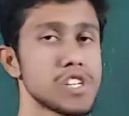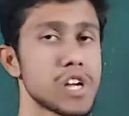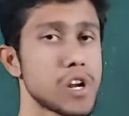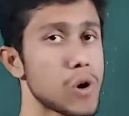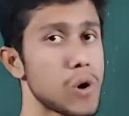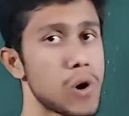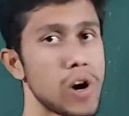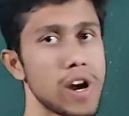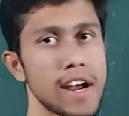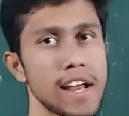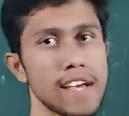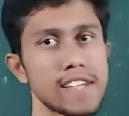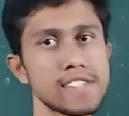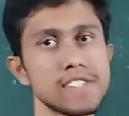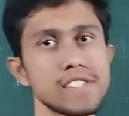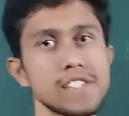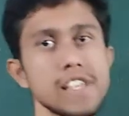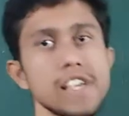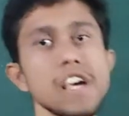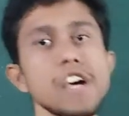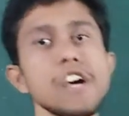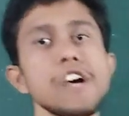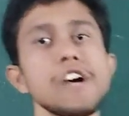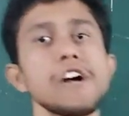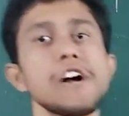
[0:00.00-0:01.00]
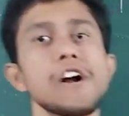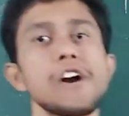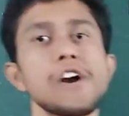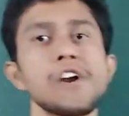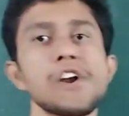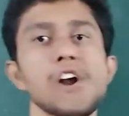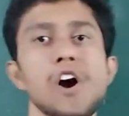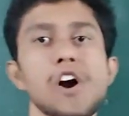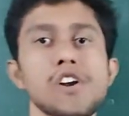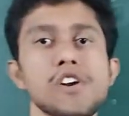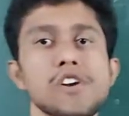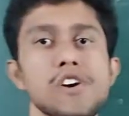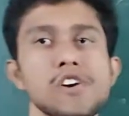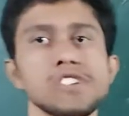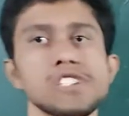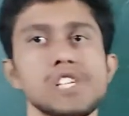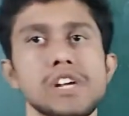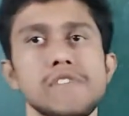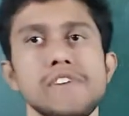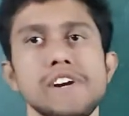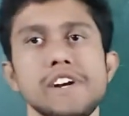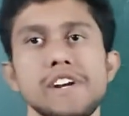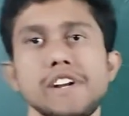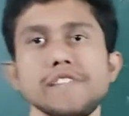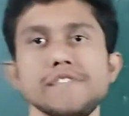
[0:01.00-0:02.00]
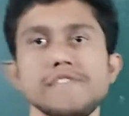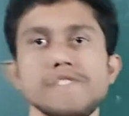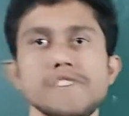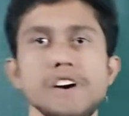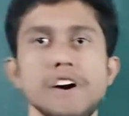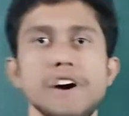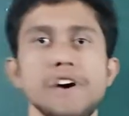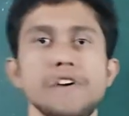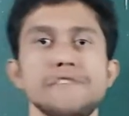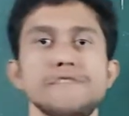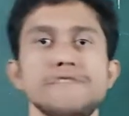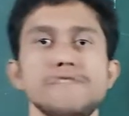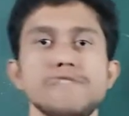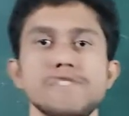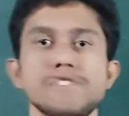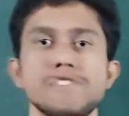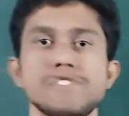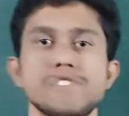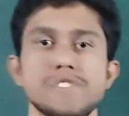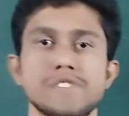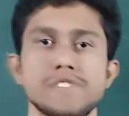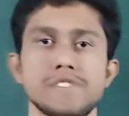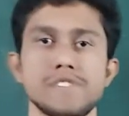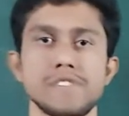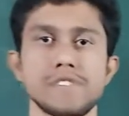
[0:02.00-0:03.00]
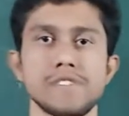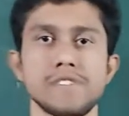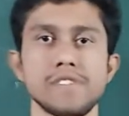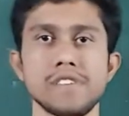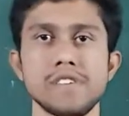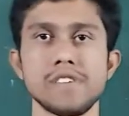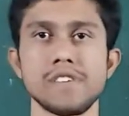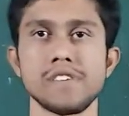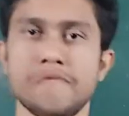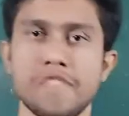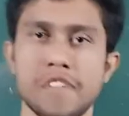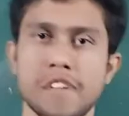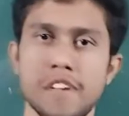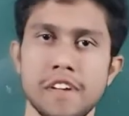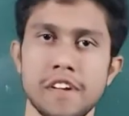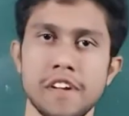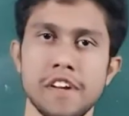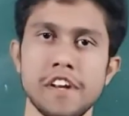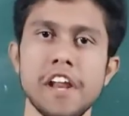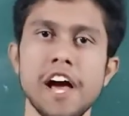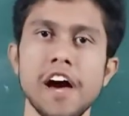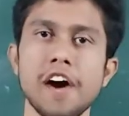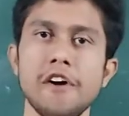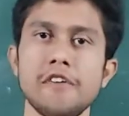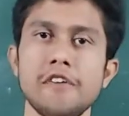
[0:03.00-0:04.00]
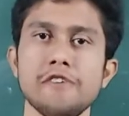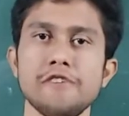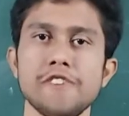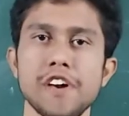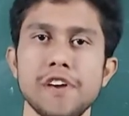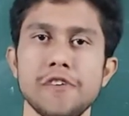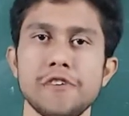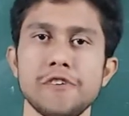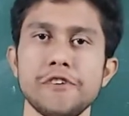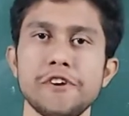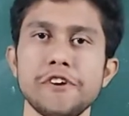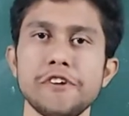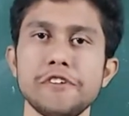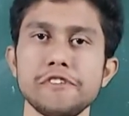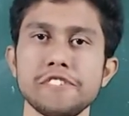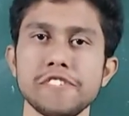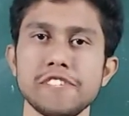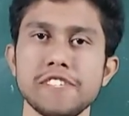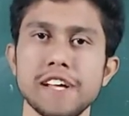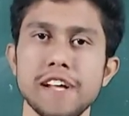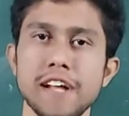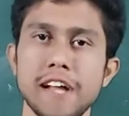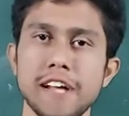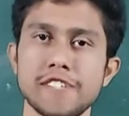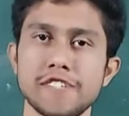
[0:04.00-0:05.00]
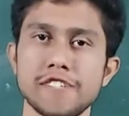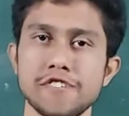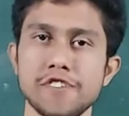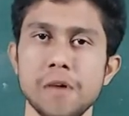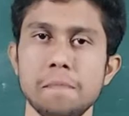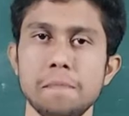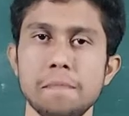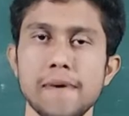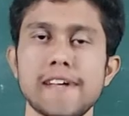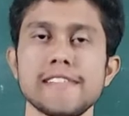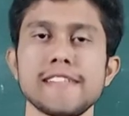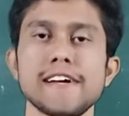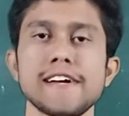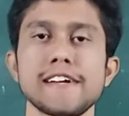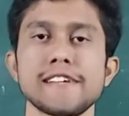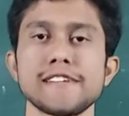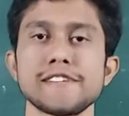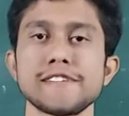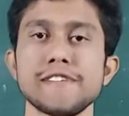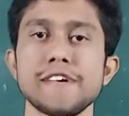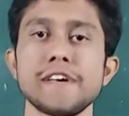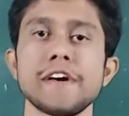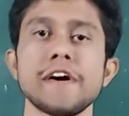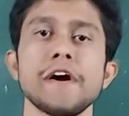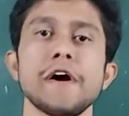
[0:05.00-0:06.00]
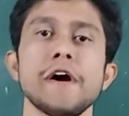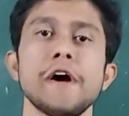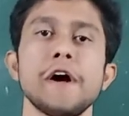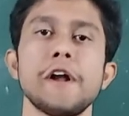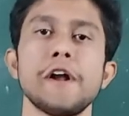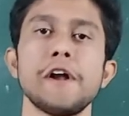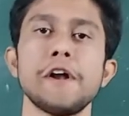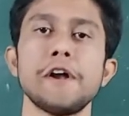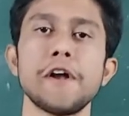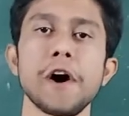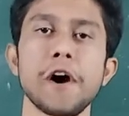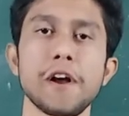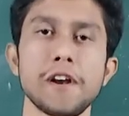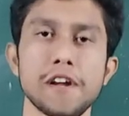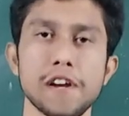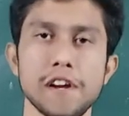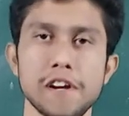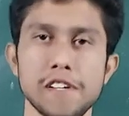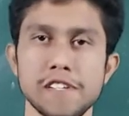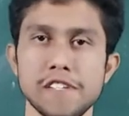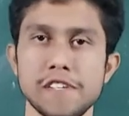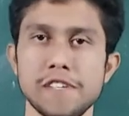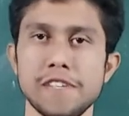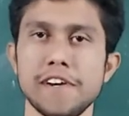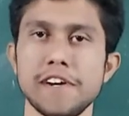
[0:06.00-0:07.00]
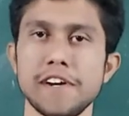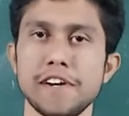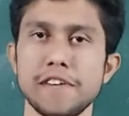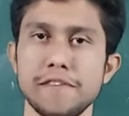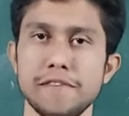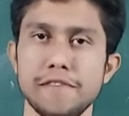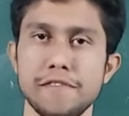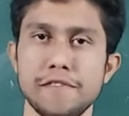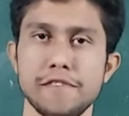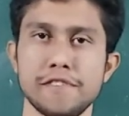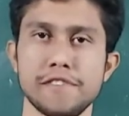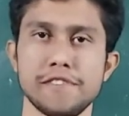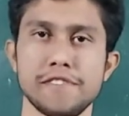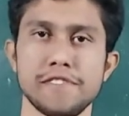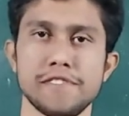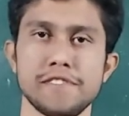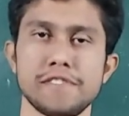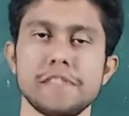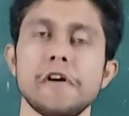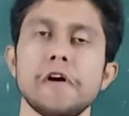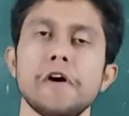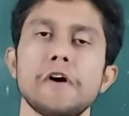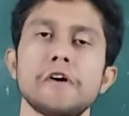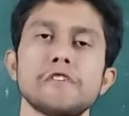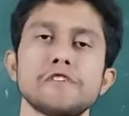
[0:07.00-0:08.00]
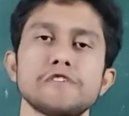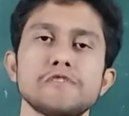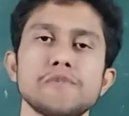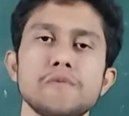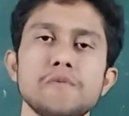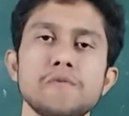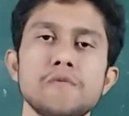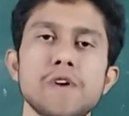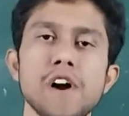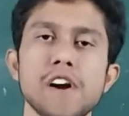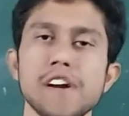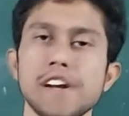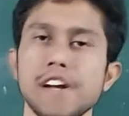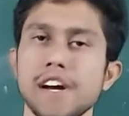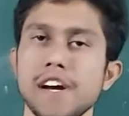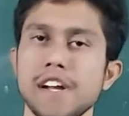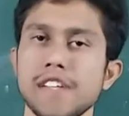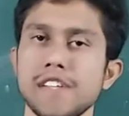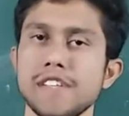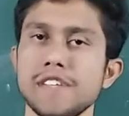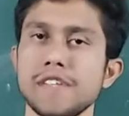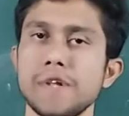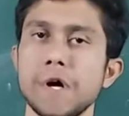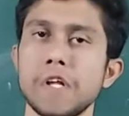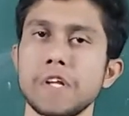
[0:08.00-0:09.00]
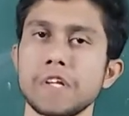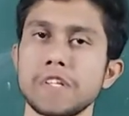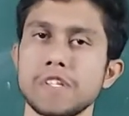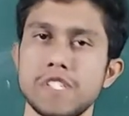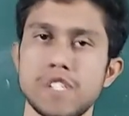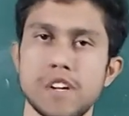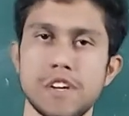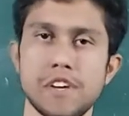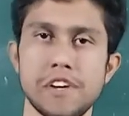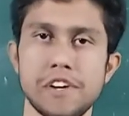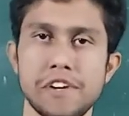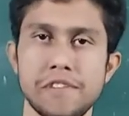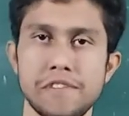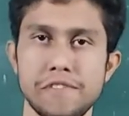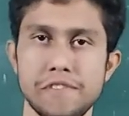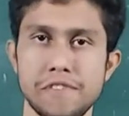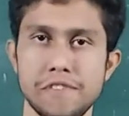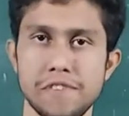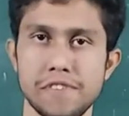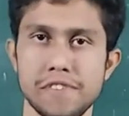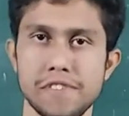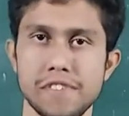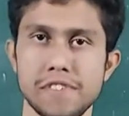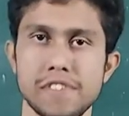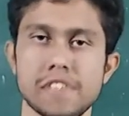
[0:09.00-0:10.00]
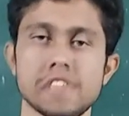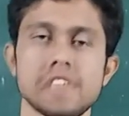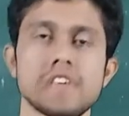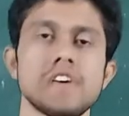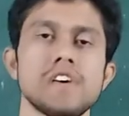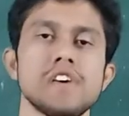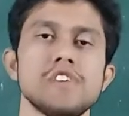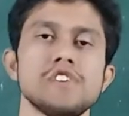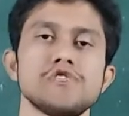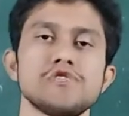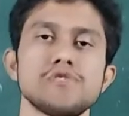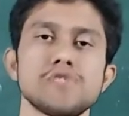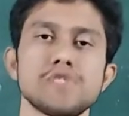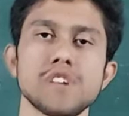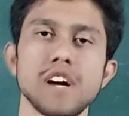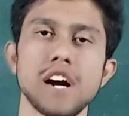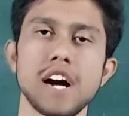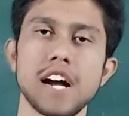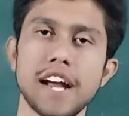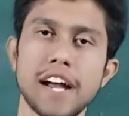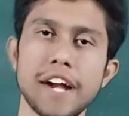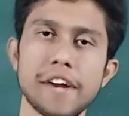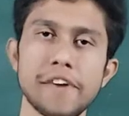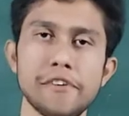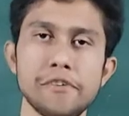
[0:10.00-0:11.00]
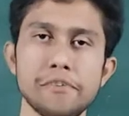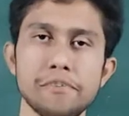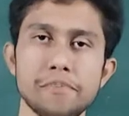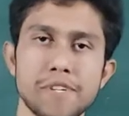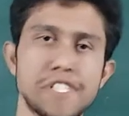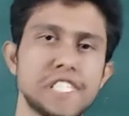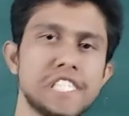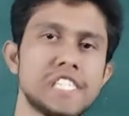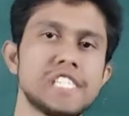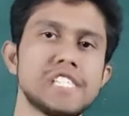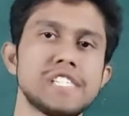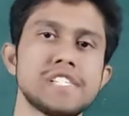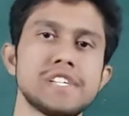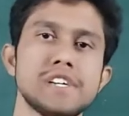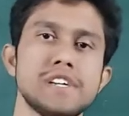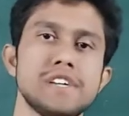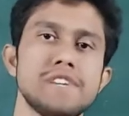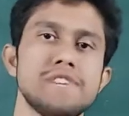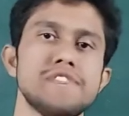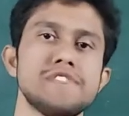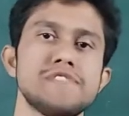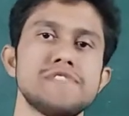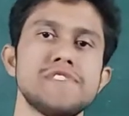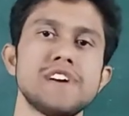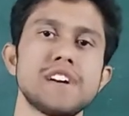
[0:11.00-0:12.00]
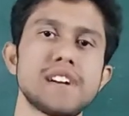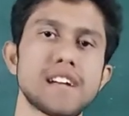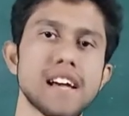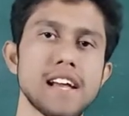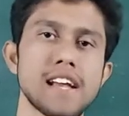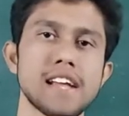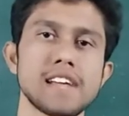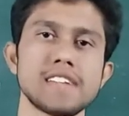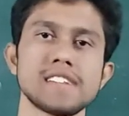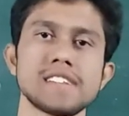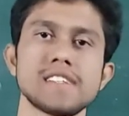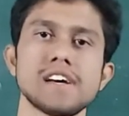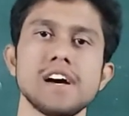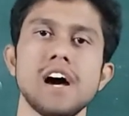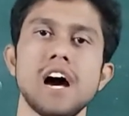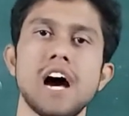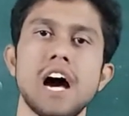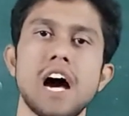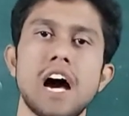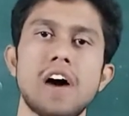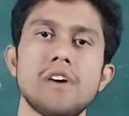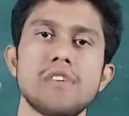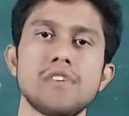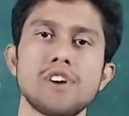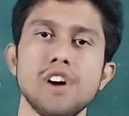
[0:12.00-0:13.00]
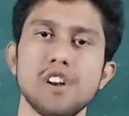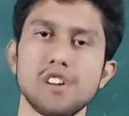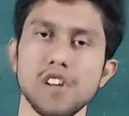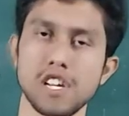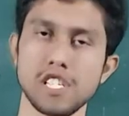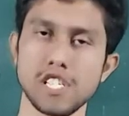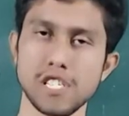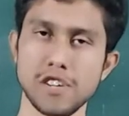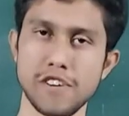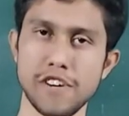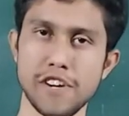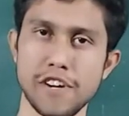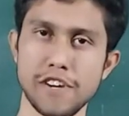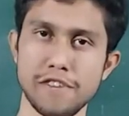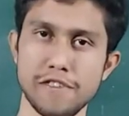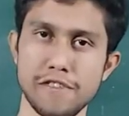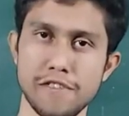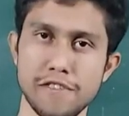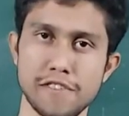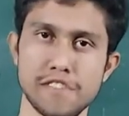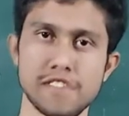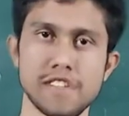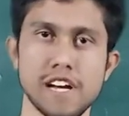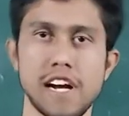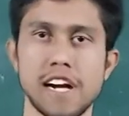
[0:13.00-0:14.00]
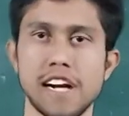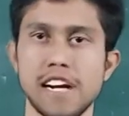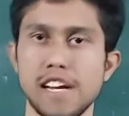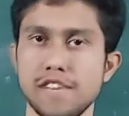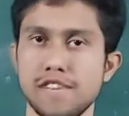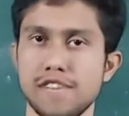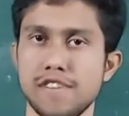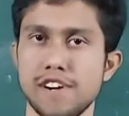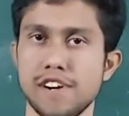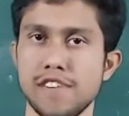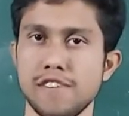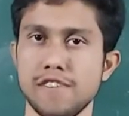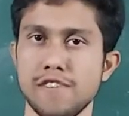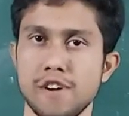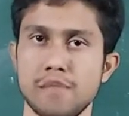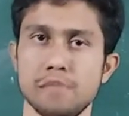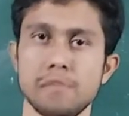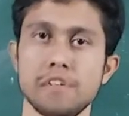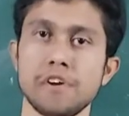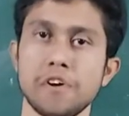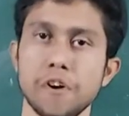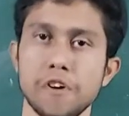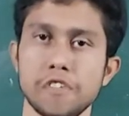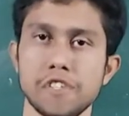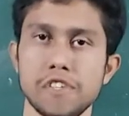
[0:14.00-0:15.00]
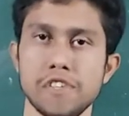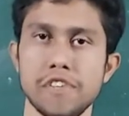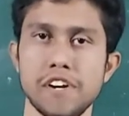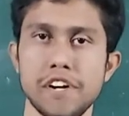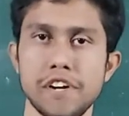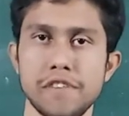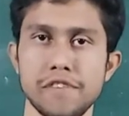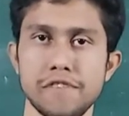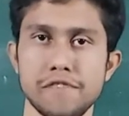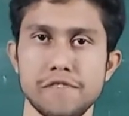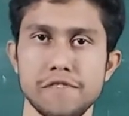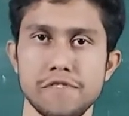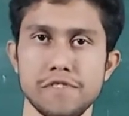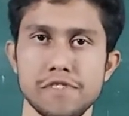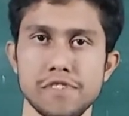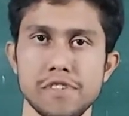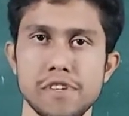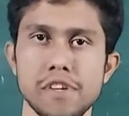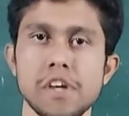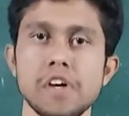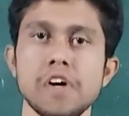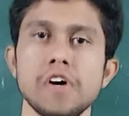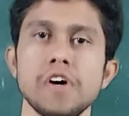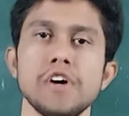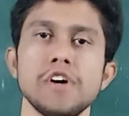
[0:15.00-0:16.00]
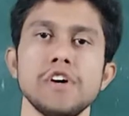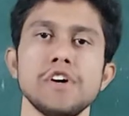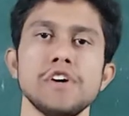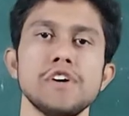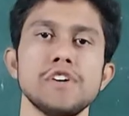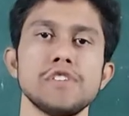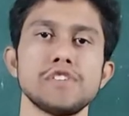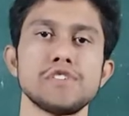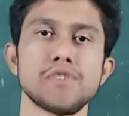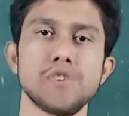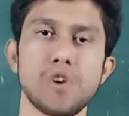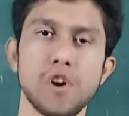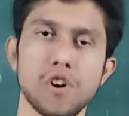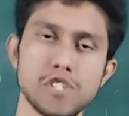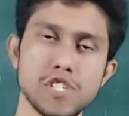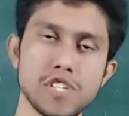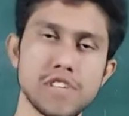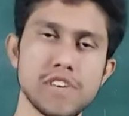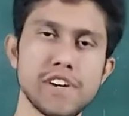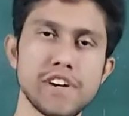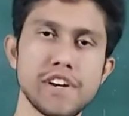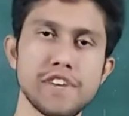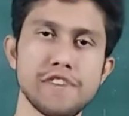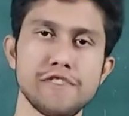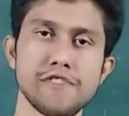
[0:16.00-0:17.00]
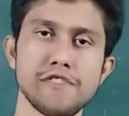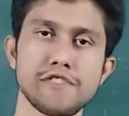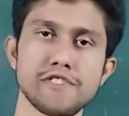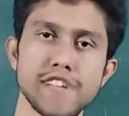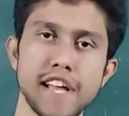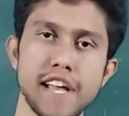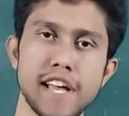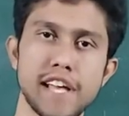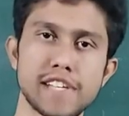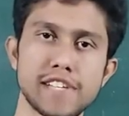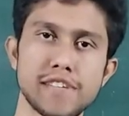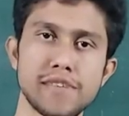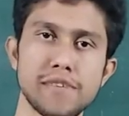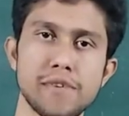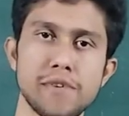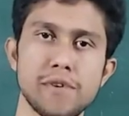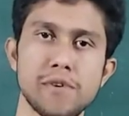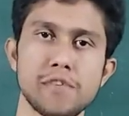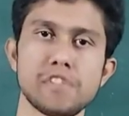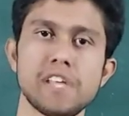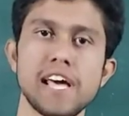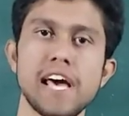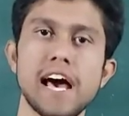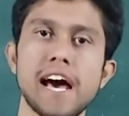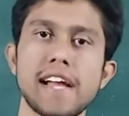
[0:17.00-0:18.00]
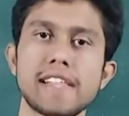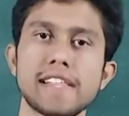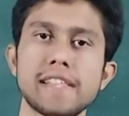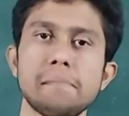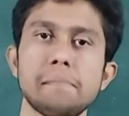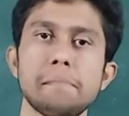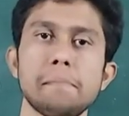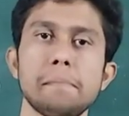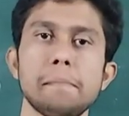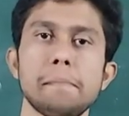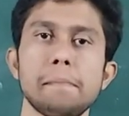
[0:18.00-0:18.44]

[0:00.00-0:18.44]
which are called as the non-conservative forces. Now we are going to see the next topic, that is the non-conservative forces. So what are the non-conservative forces? So the again 2 points which will tell us how non-conservative force are different from the conservative force. So conservative force, as you know, they are the